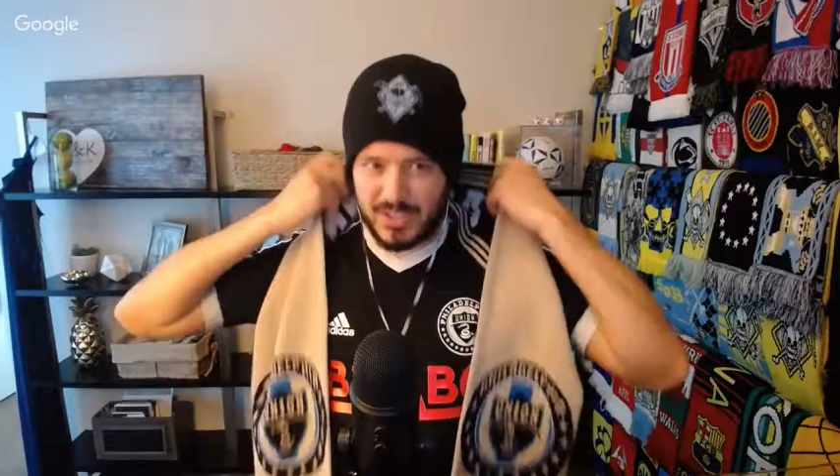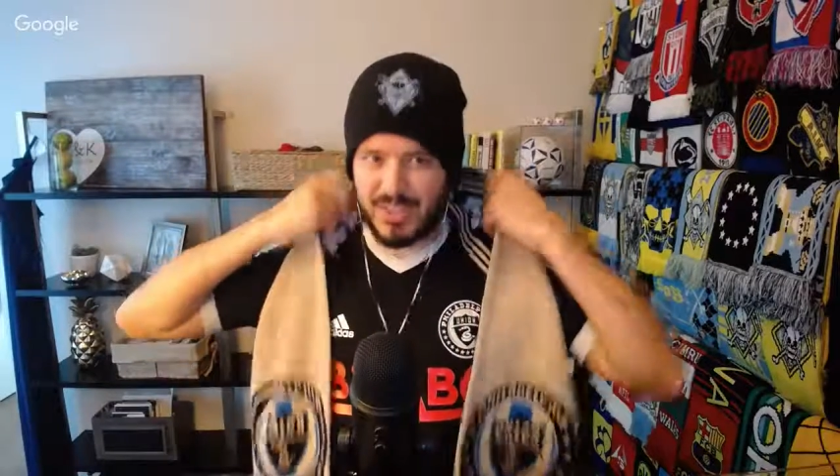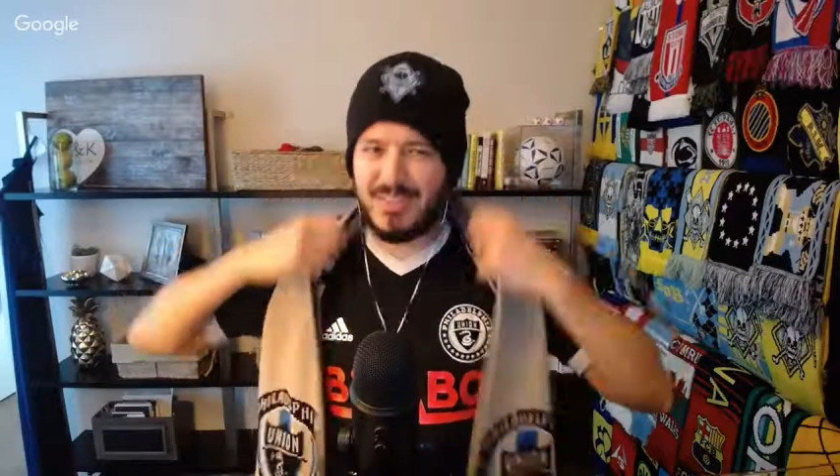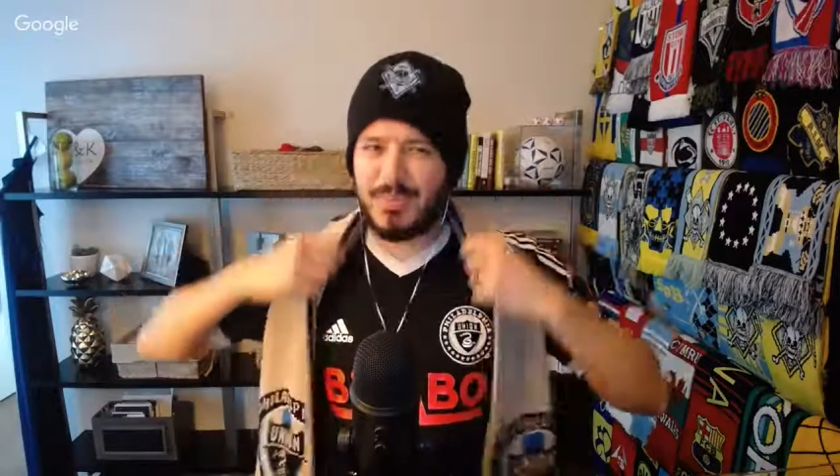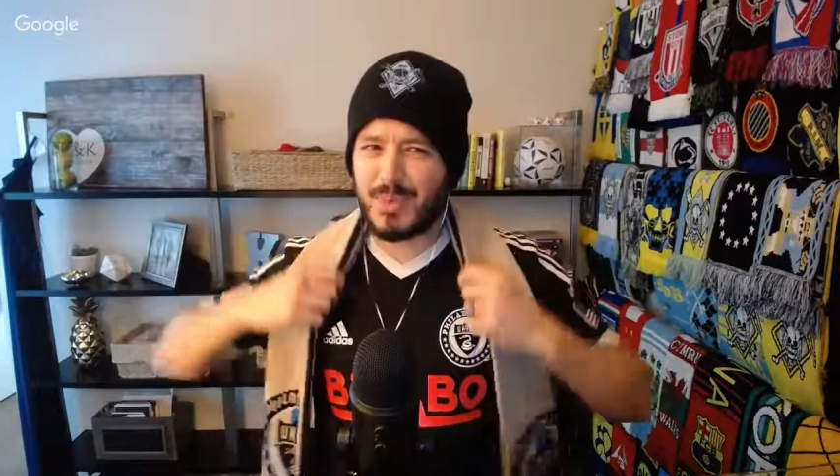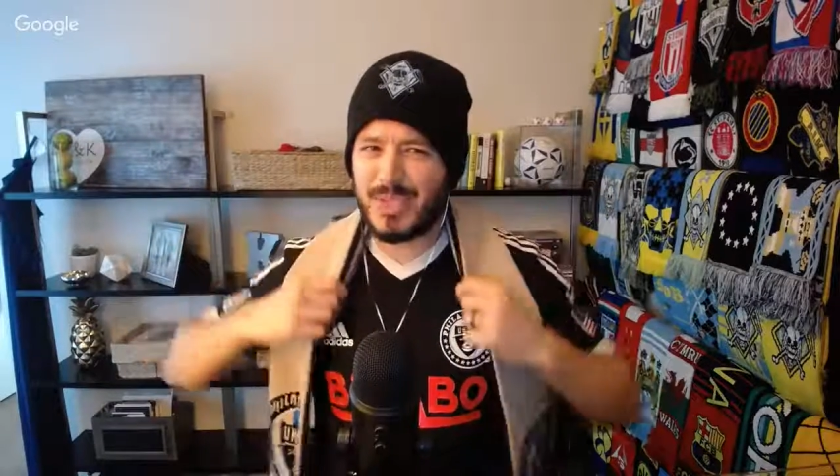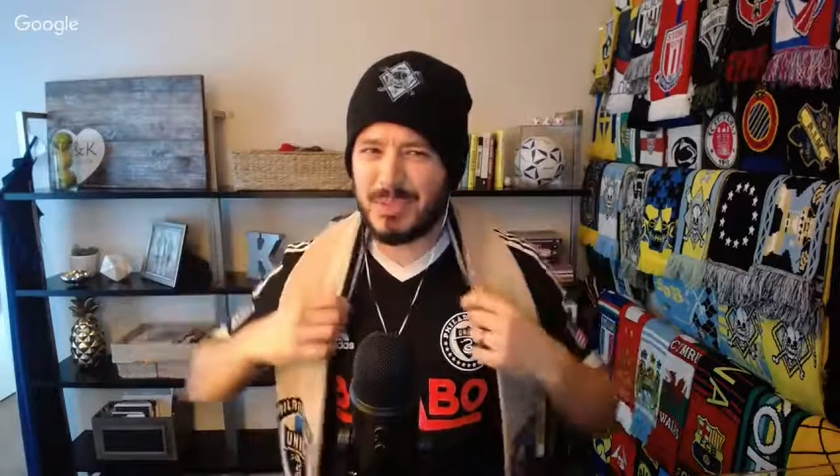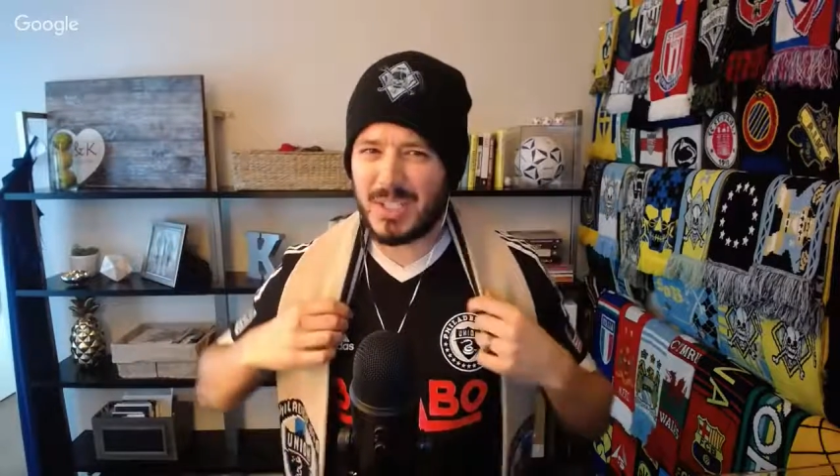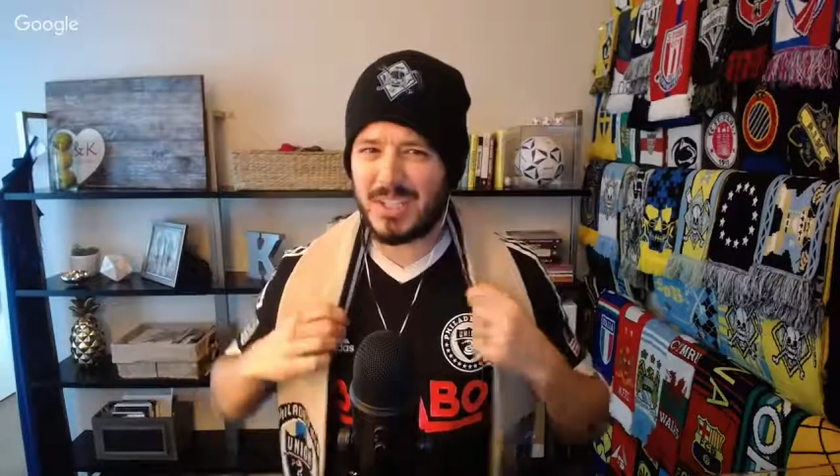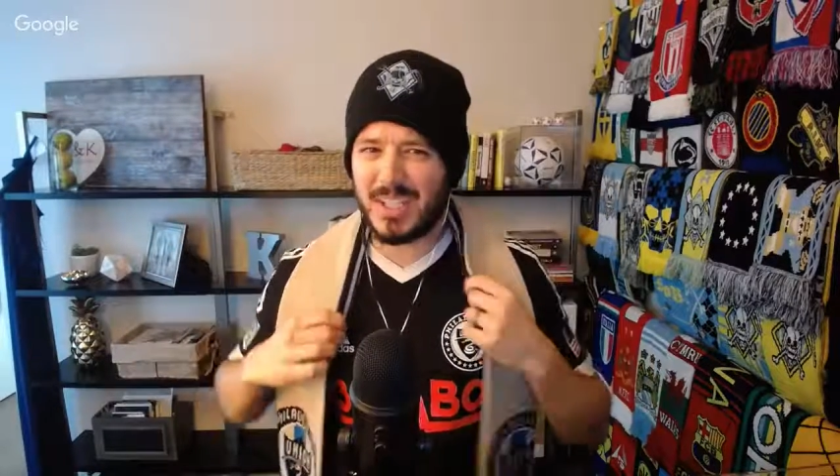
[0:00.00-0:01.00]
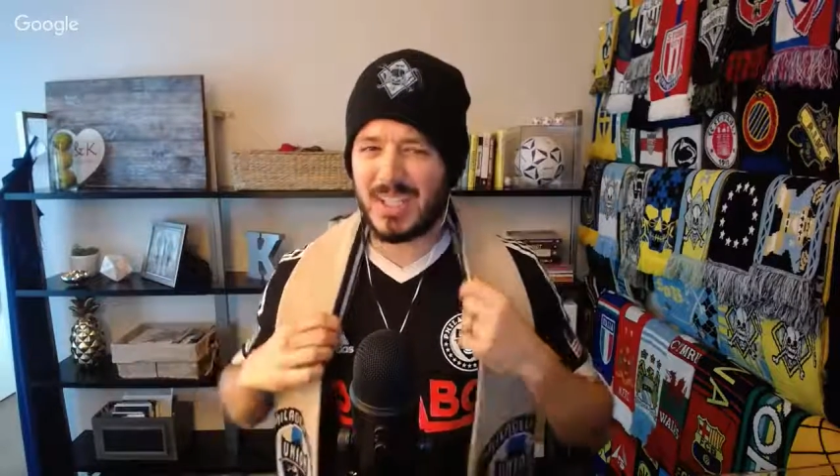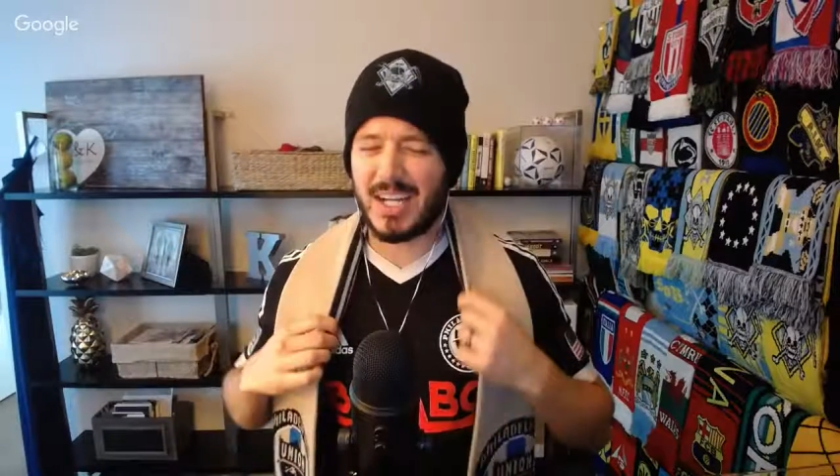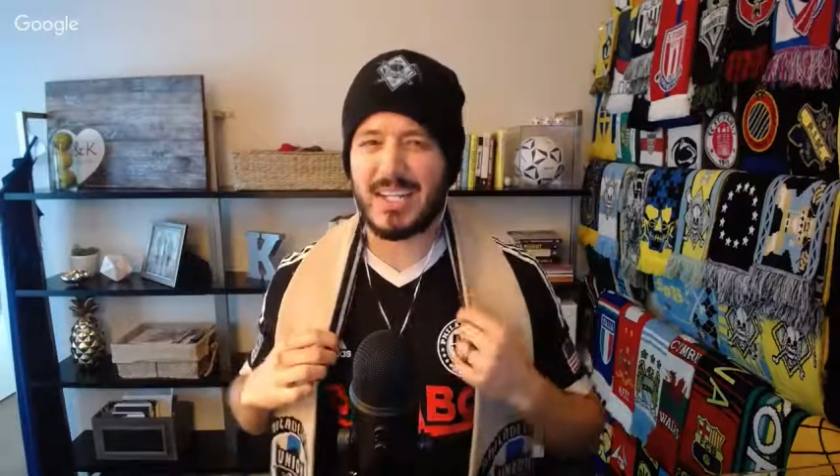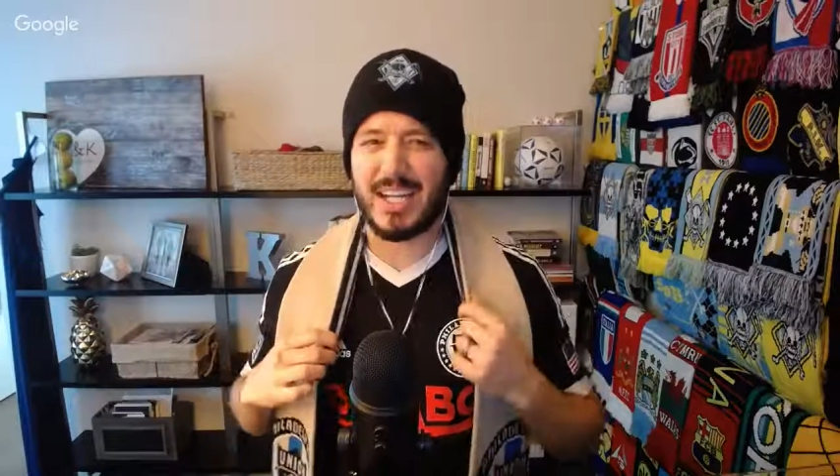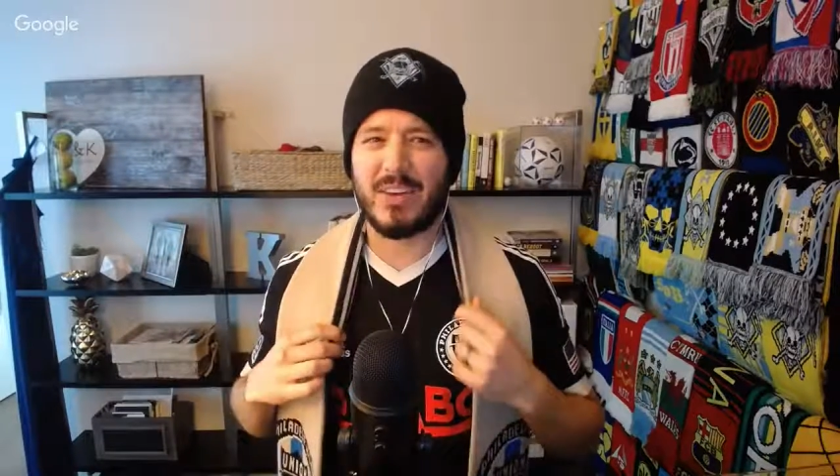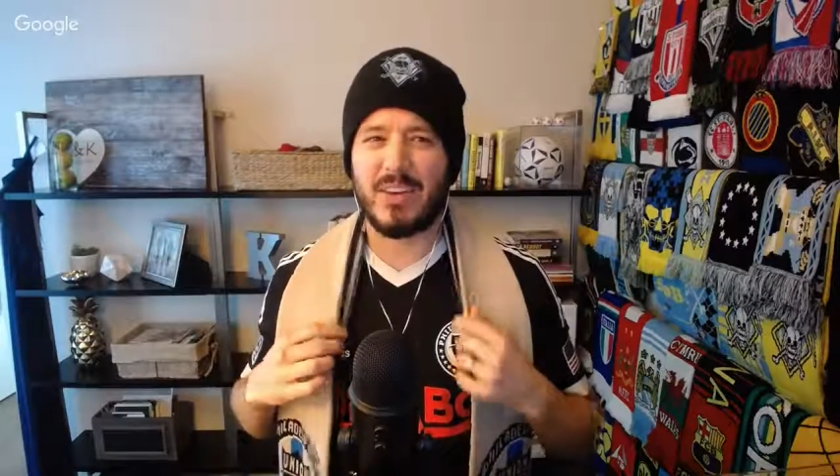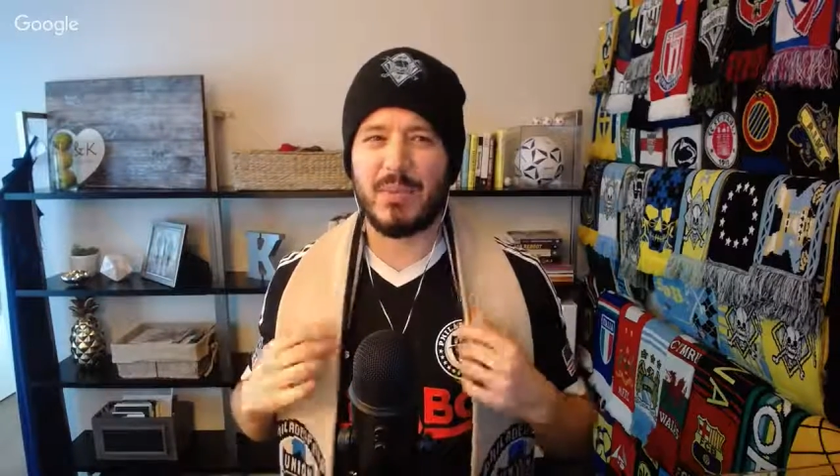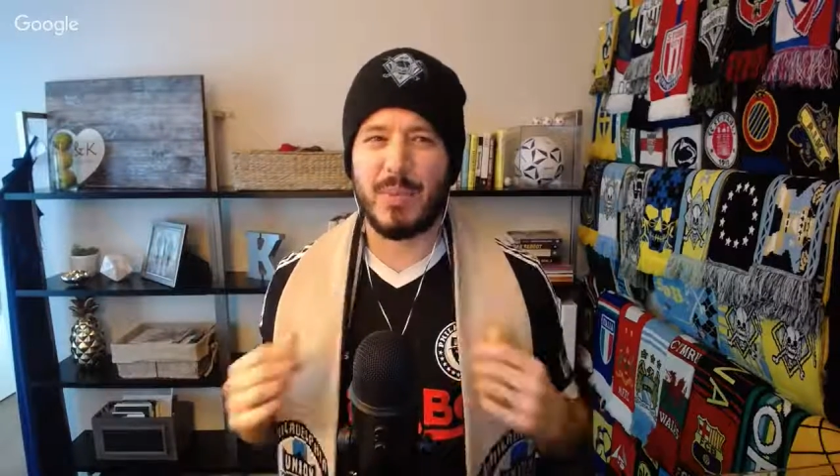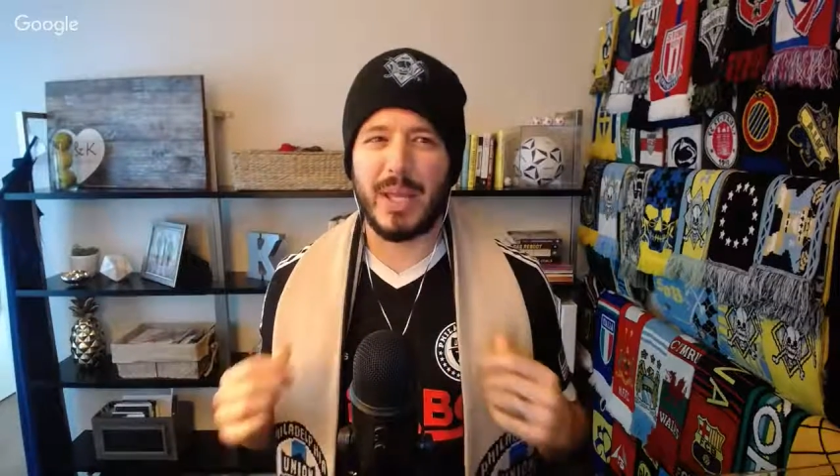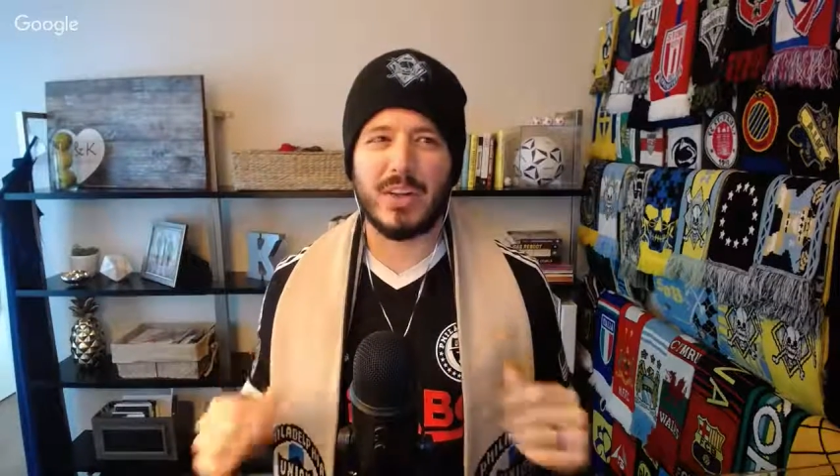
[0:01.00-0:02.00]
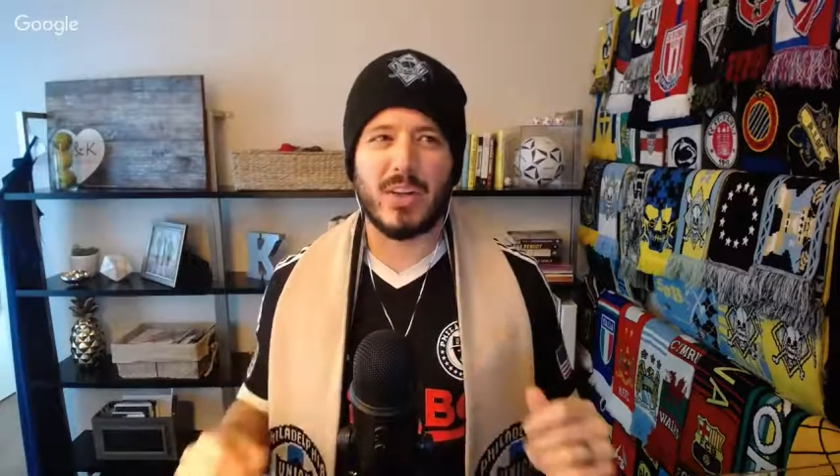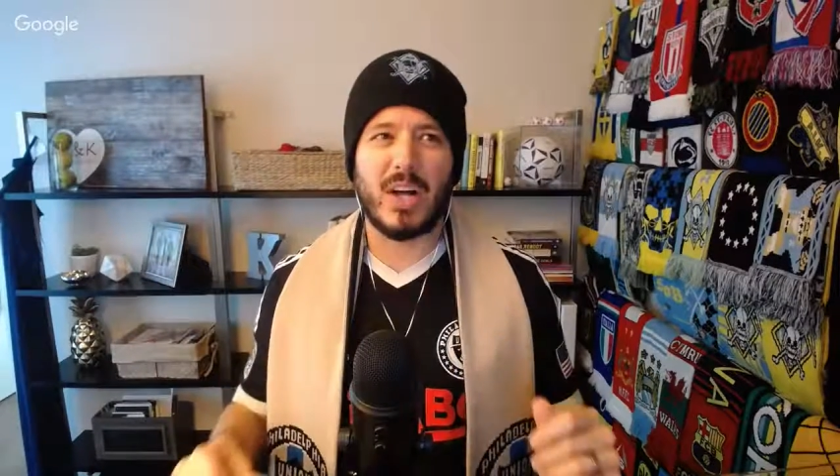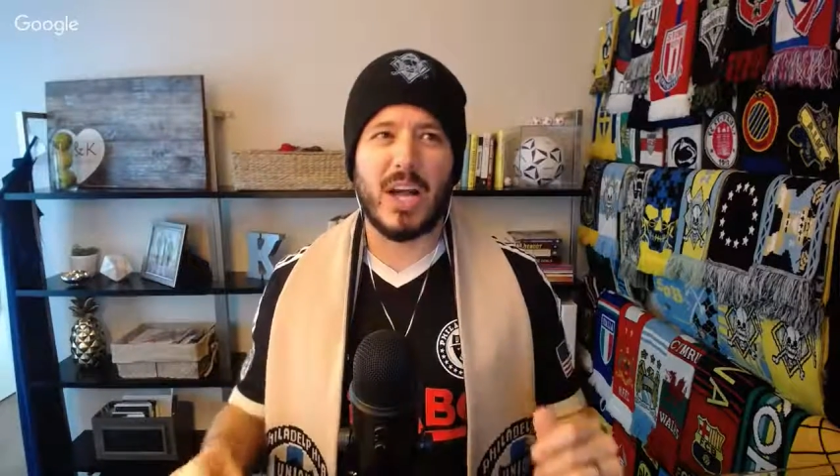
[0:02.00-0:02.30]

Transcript: since pretty much they got Gareth Bale,